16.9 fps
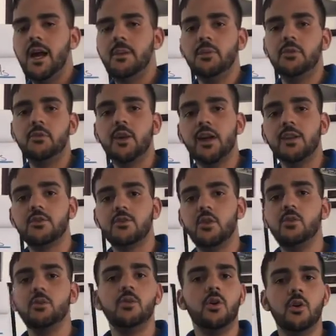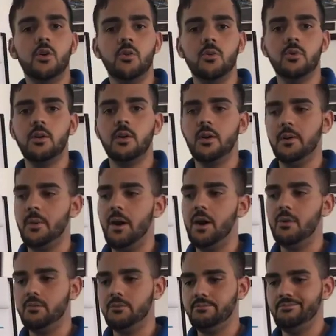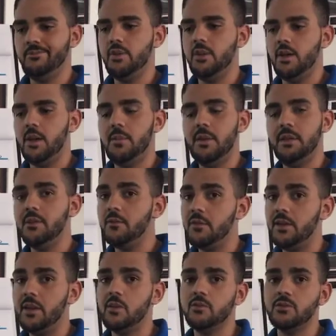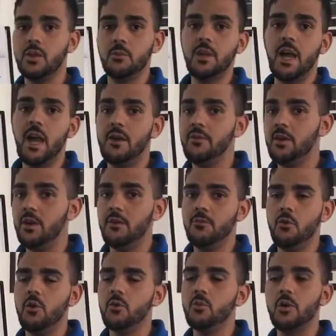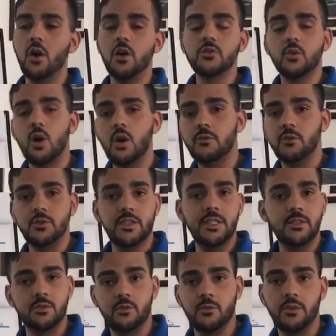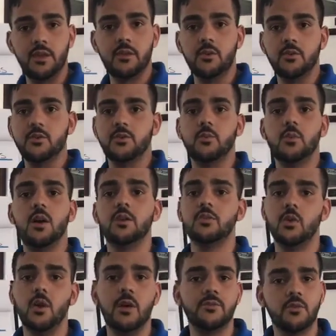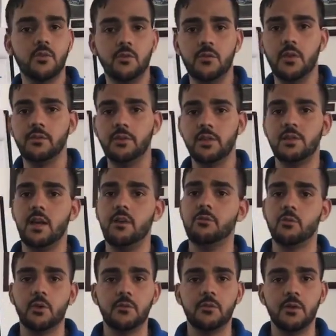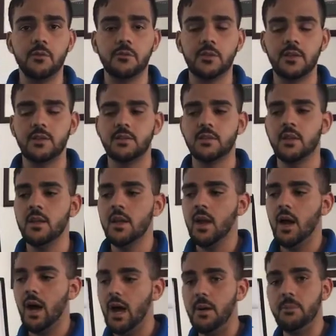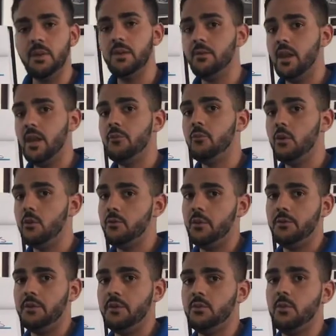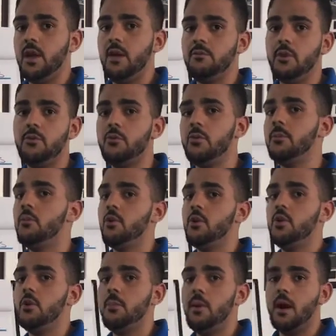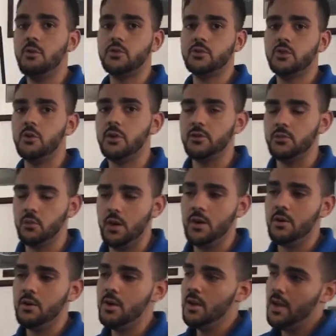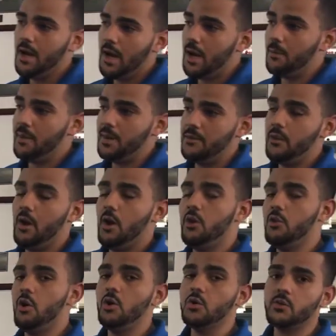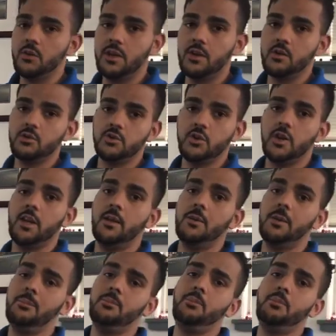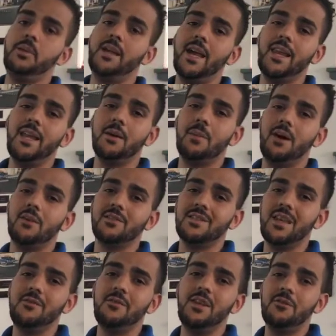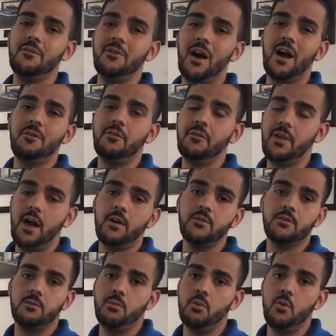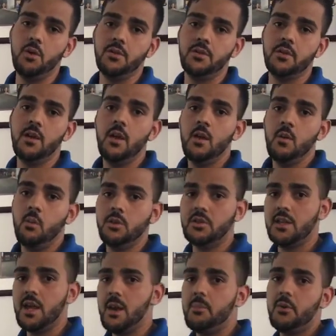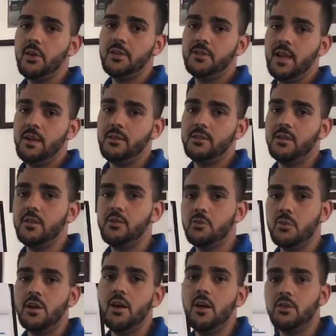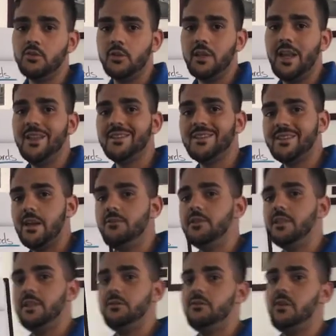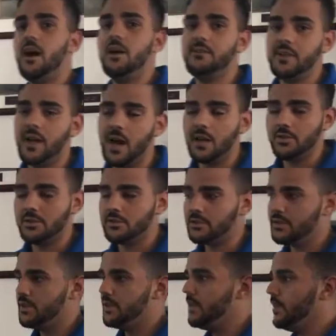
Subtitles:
If you guys don't know about, you know what I mean, the vehicles that we have here at Ford, we also offer diesel vehicles as well, so F-250s, F-350s, even F-150s. We have the 3.0 Power Stroke as well. And on those vehicles, you're going to be getting about 75,000 points, which that breaks down to $375.